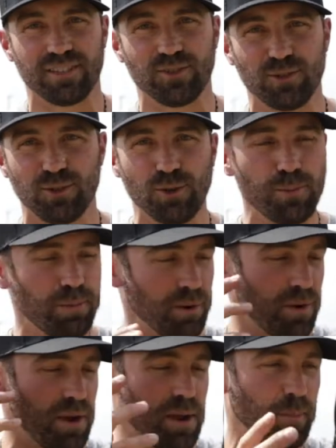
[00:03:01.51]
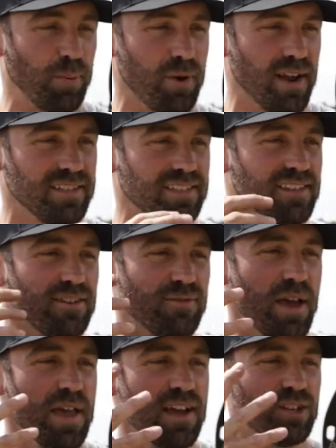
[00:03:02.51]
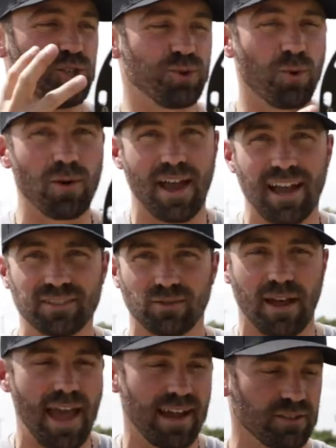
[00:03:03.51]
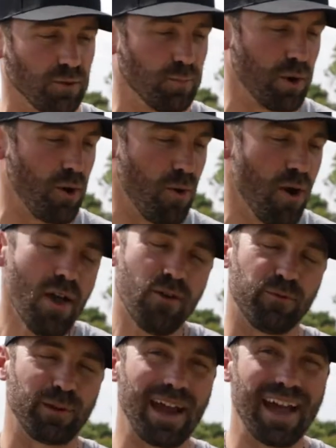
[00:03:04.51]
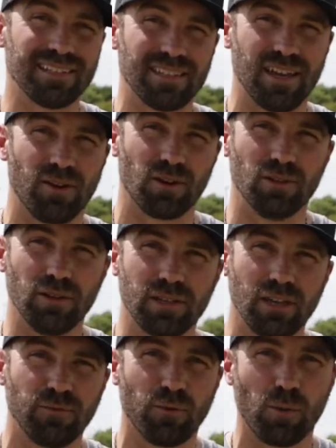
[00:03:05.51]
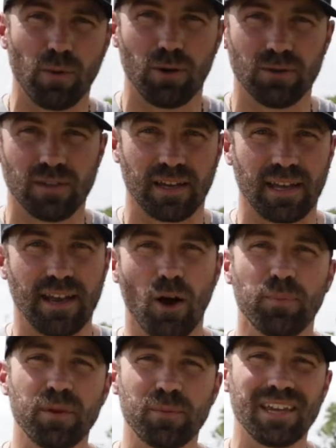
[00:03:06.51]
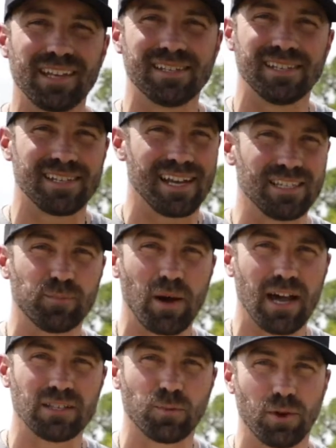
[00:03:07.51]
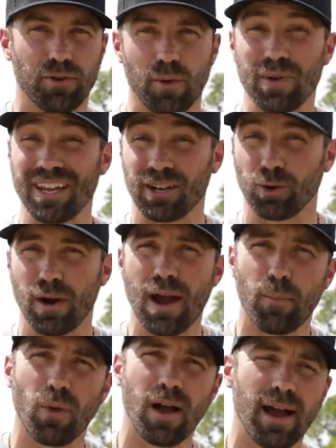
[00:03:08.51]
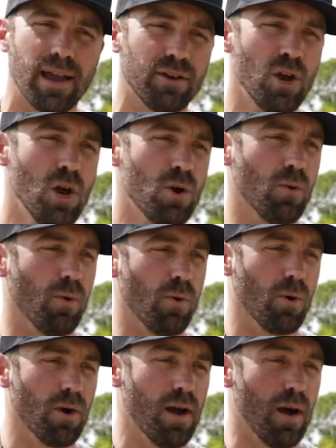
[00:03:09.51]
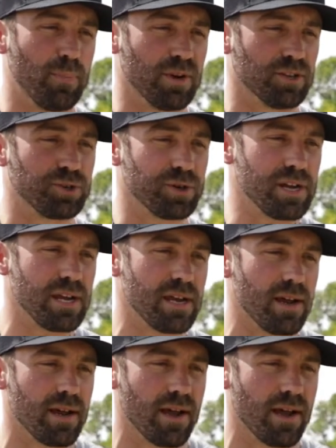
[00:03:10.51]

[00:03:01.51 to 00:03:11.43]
super impressive short axle-to-axle bow for guys that are looking for bows that can help them get into tight spots, whether it be in a ground blind or up in a tree